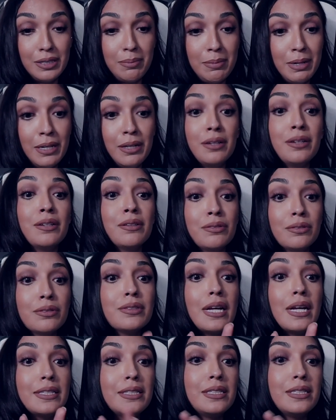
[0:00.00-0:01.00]
I mean,
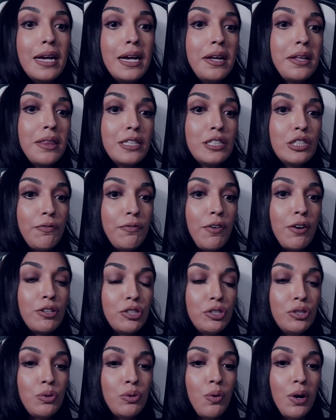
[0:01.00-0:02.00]
let's take this
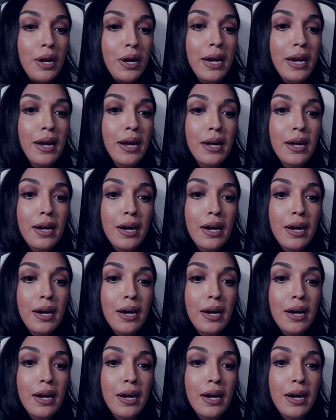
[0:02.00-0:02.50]
first story,